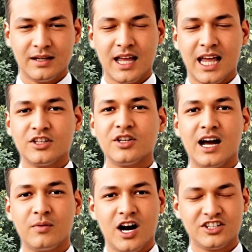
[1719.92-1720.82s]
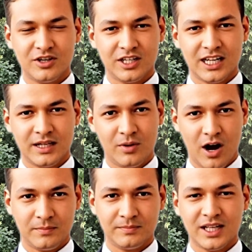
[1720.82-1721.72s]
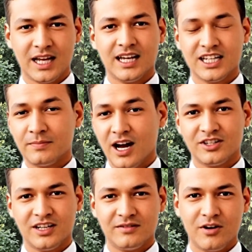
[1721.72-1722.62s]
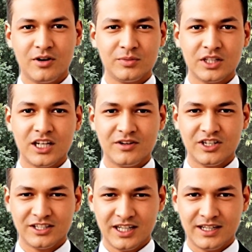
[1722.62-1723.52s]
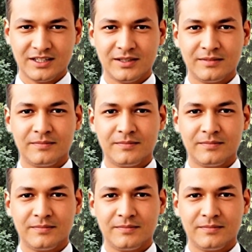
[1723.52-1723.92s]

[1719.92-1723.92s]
And you got to watch for kidney problems, especially in folks with liver disease.